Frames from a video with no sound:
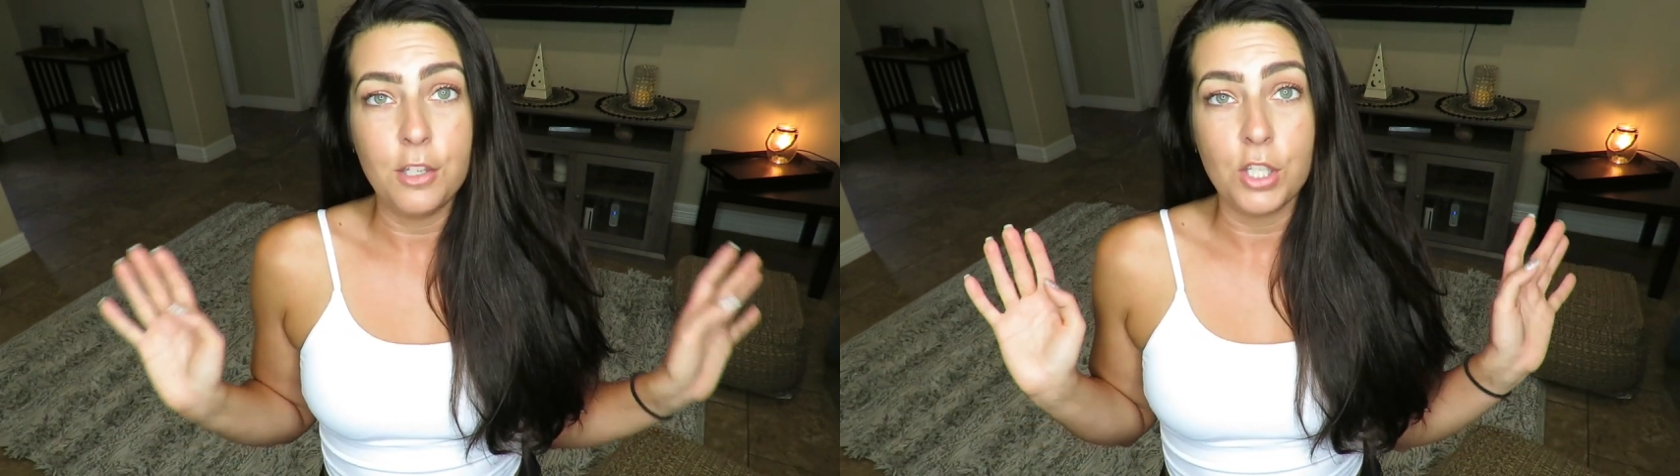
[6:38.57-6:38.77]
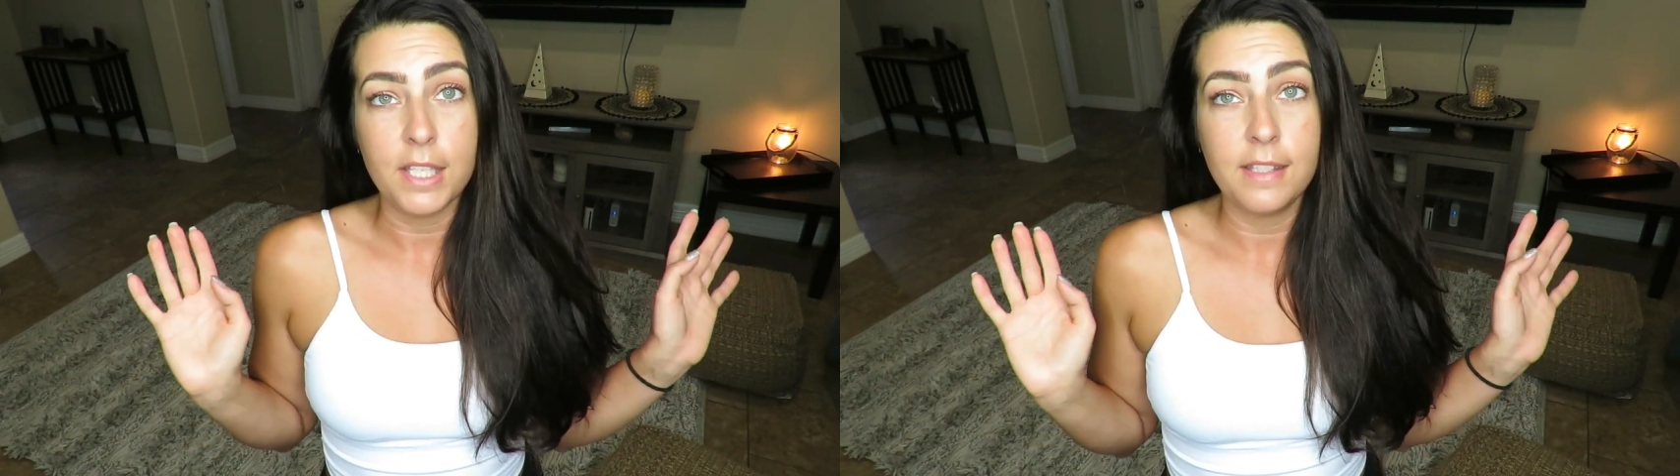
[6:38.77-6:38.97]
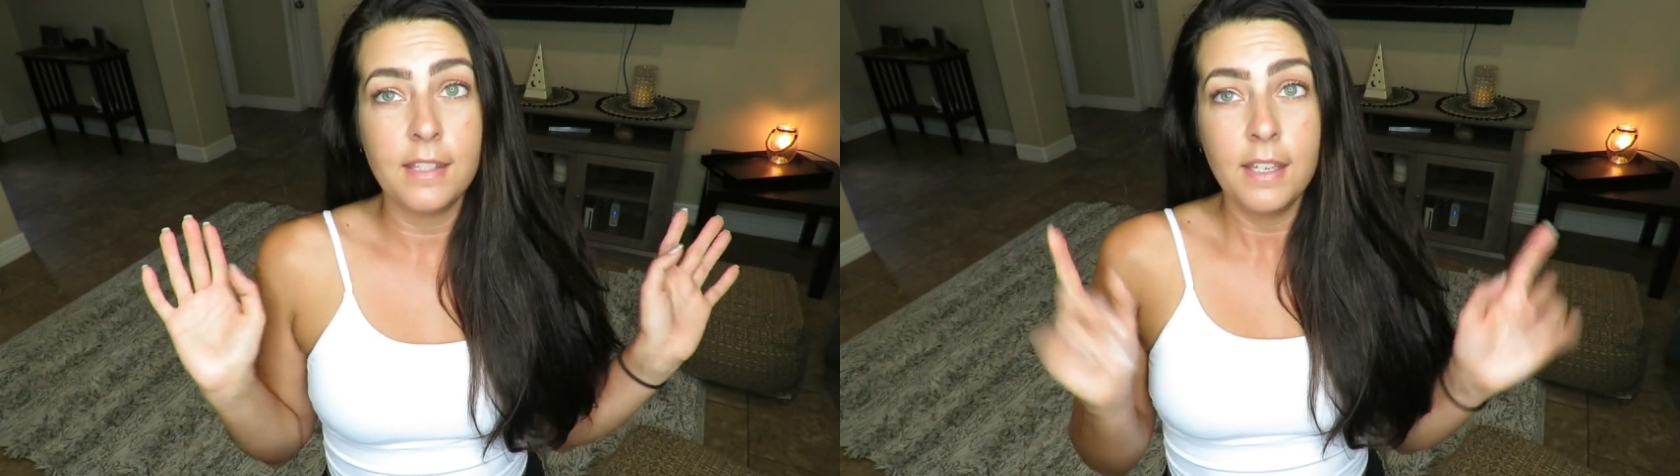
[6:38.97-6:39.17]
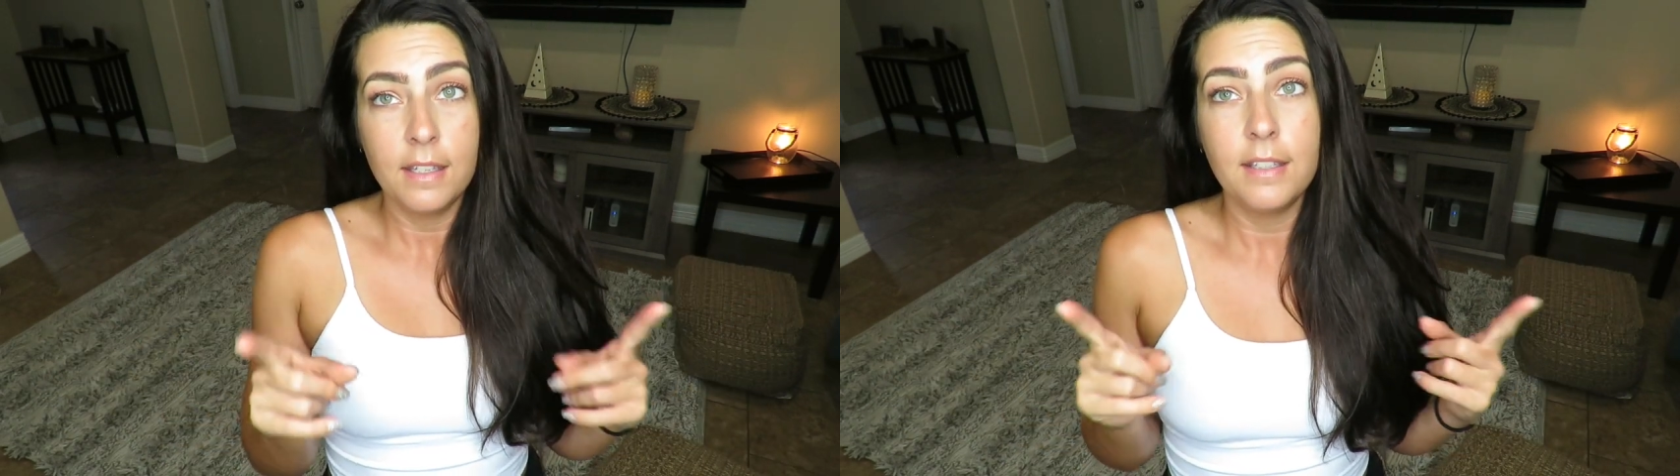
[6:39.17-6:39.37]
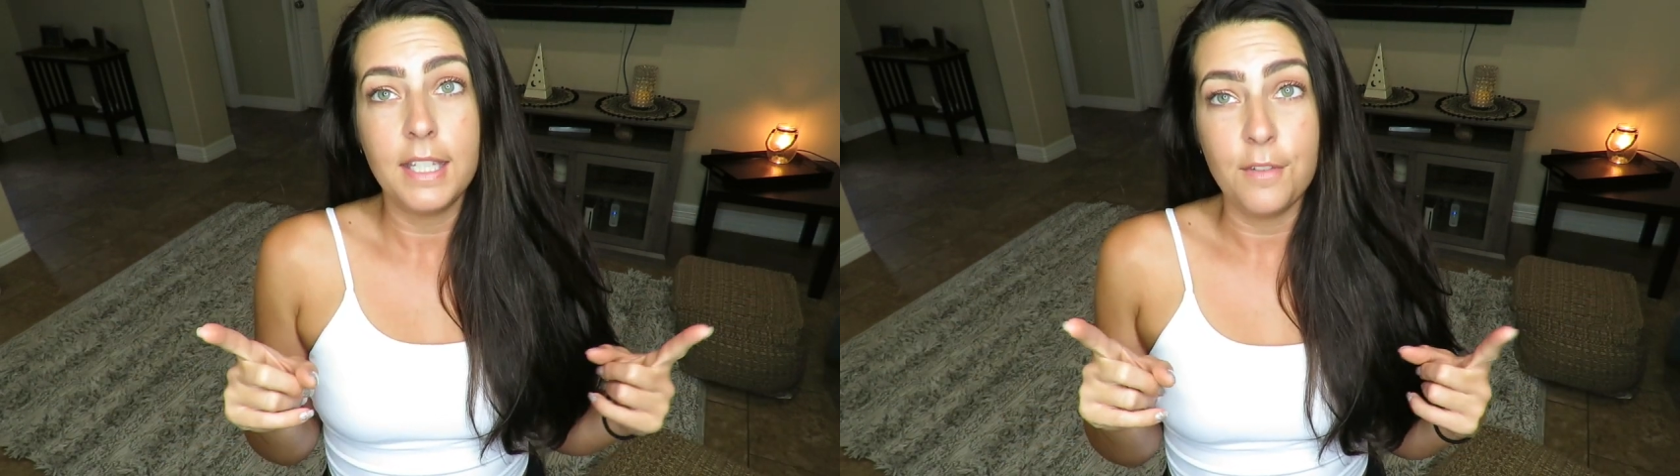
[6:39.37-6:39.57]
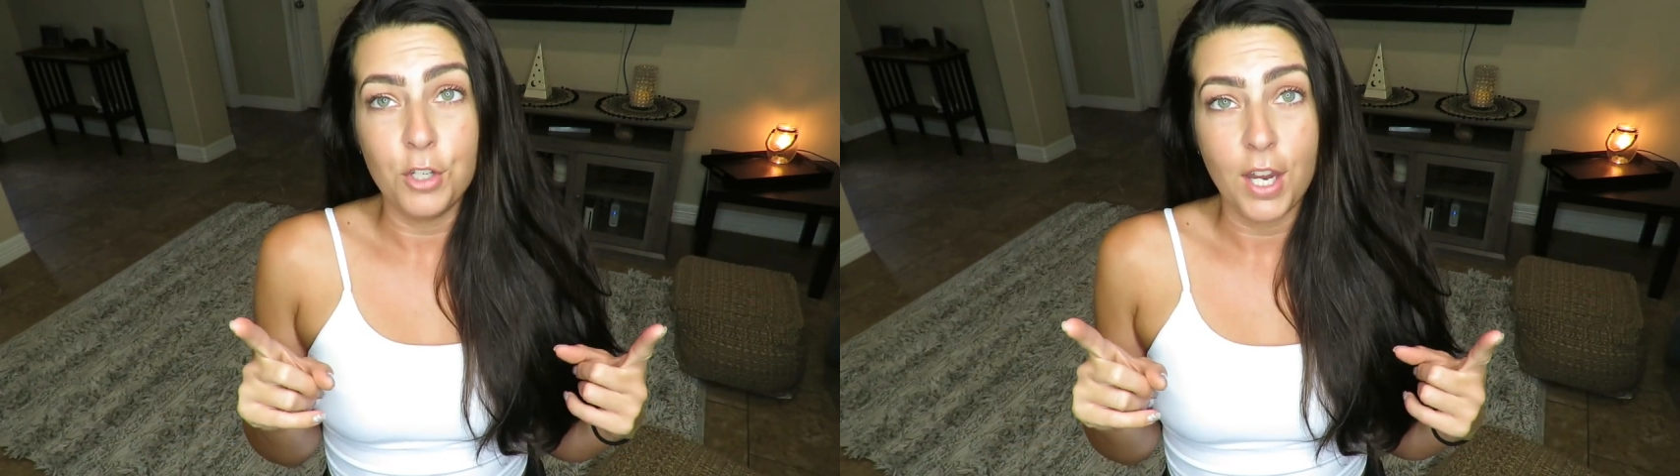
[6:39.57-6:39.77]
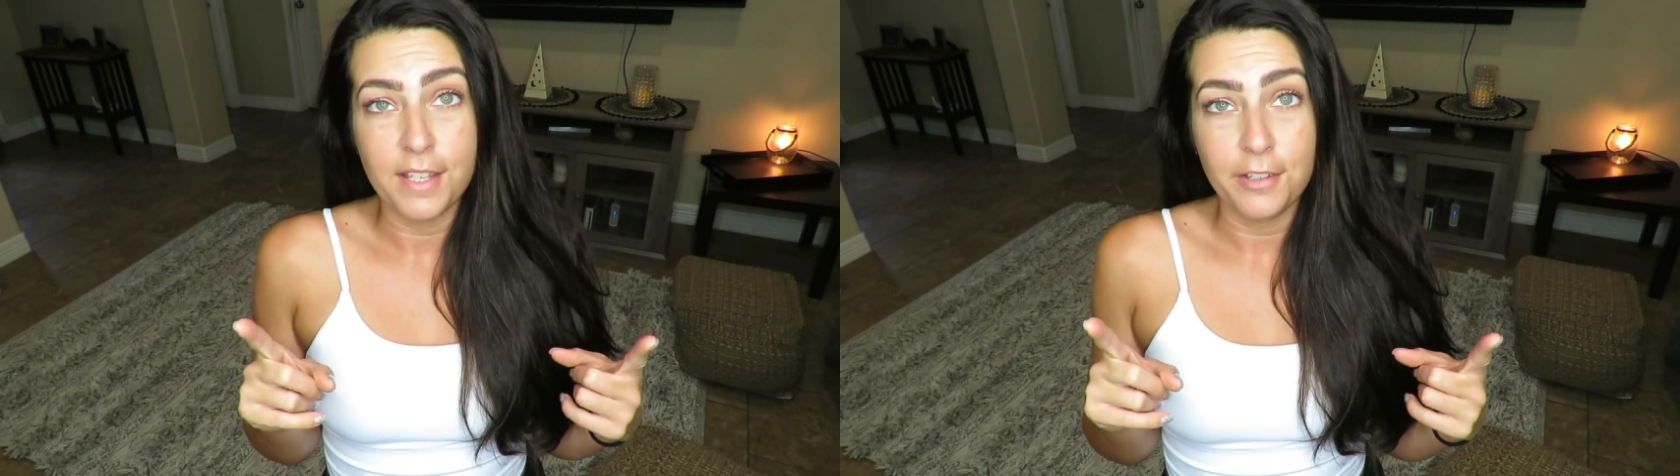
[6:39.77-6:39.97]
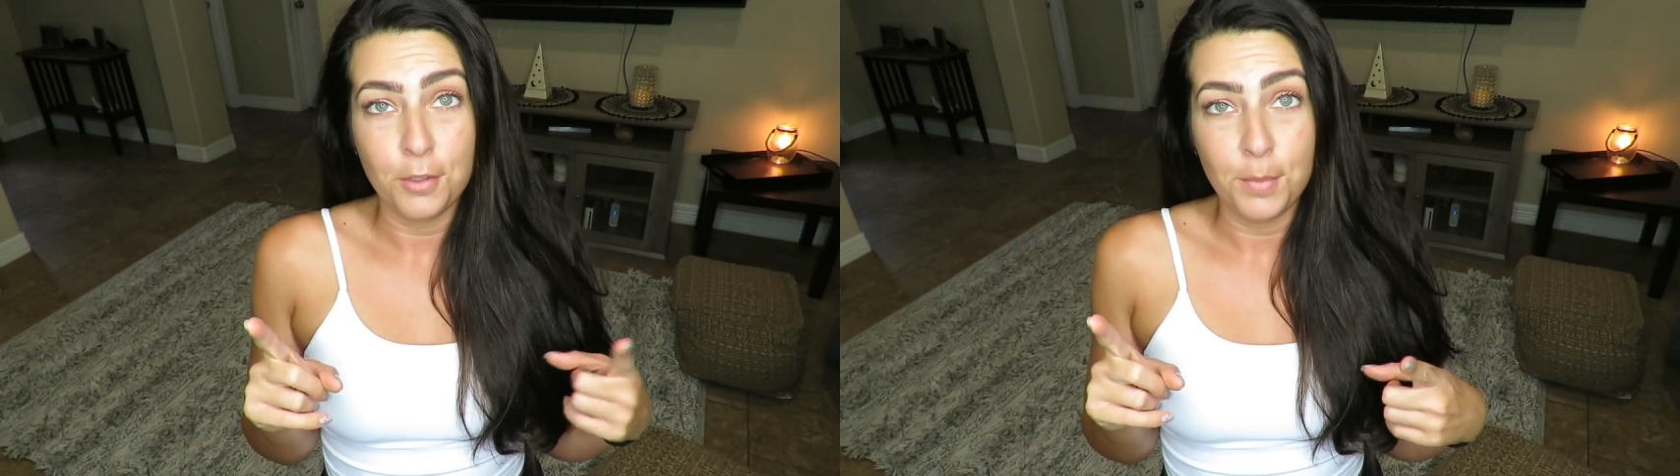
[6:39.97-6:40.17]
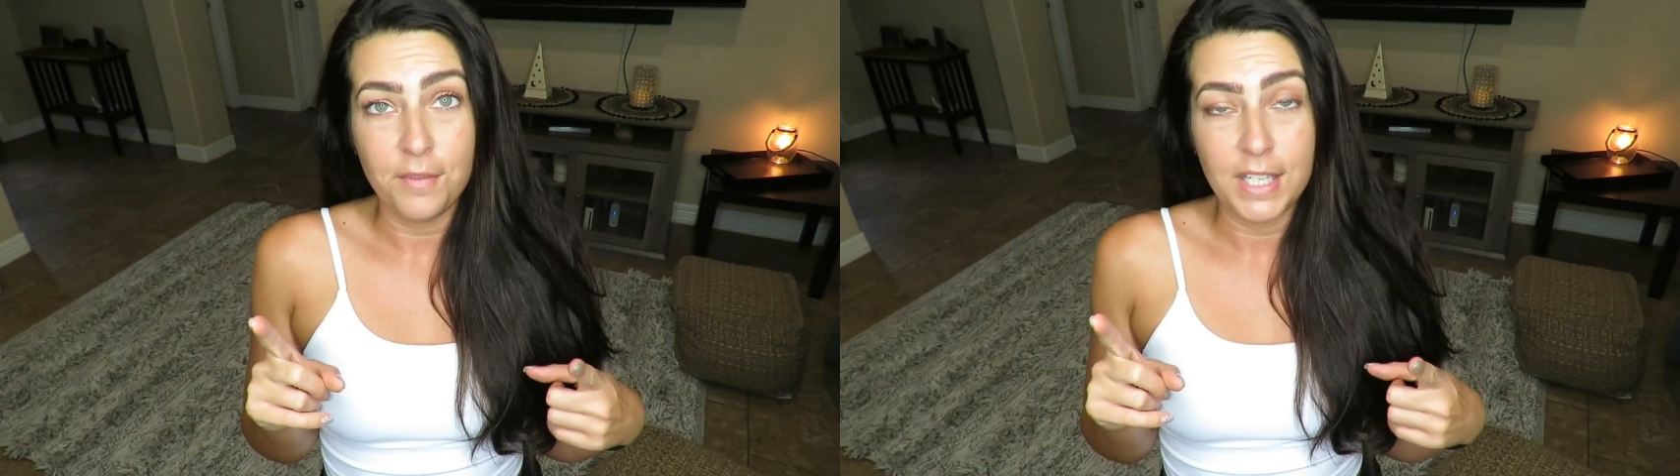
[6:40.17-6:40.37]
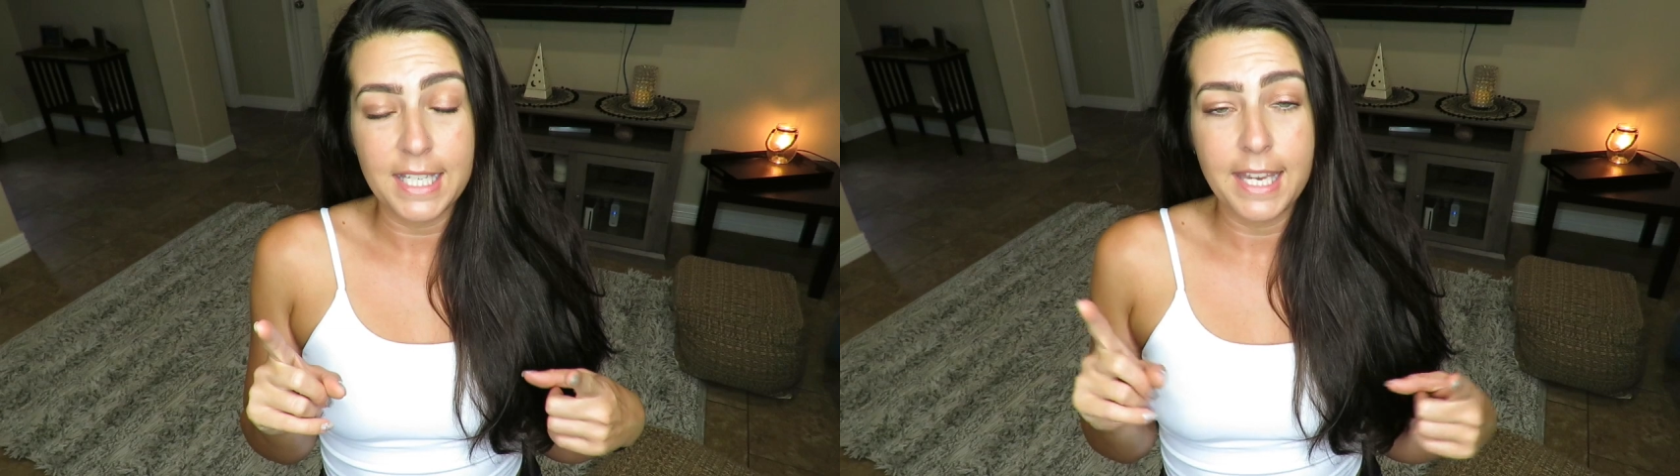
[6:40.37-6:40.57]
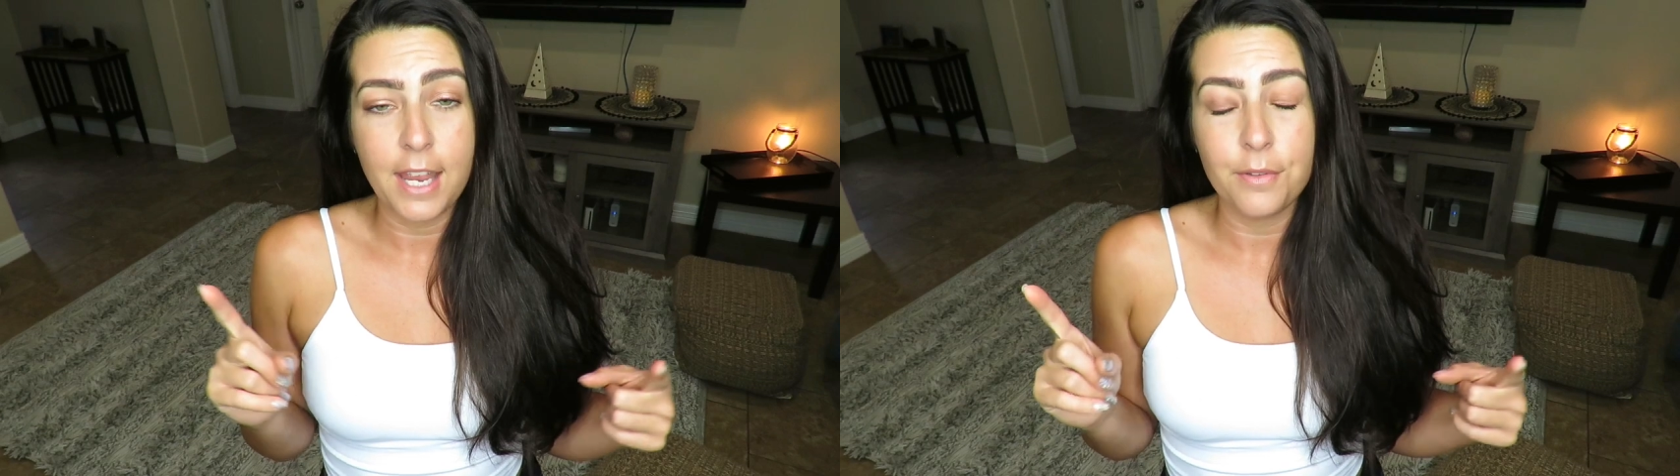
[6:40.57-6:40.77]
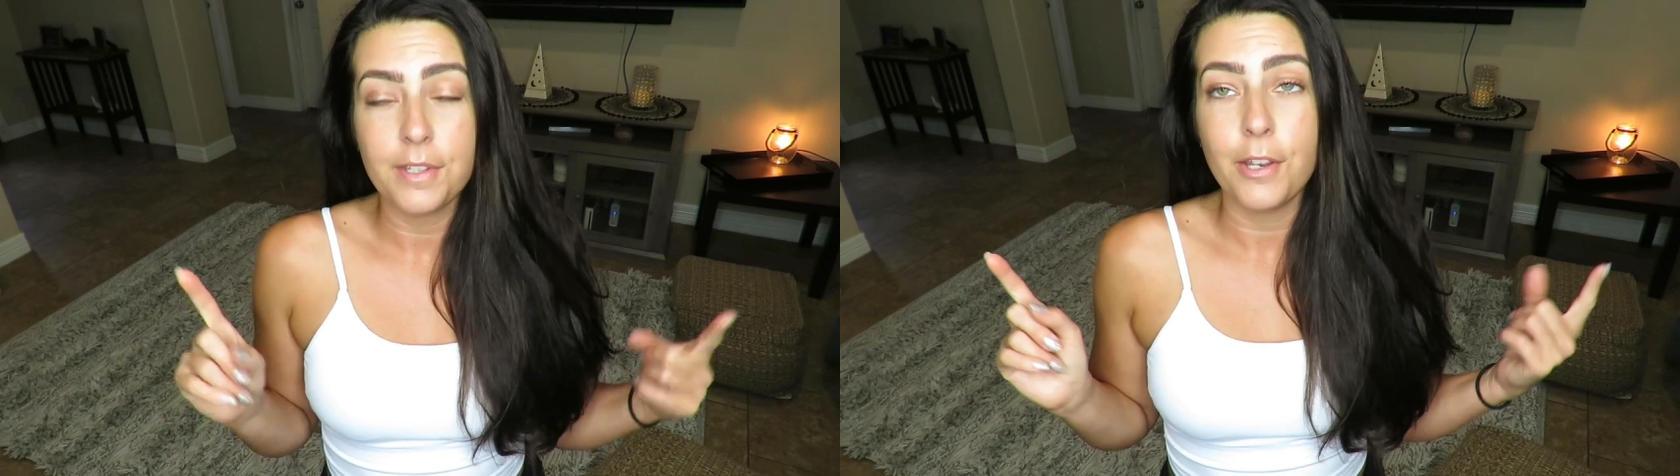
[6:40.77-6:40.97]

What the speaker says: It just gives you guys a little bit of a discount.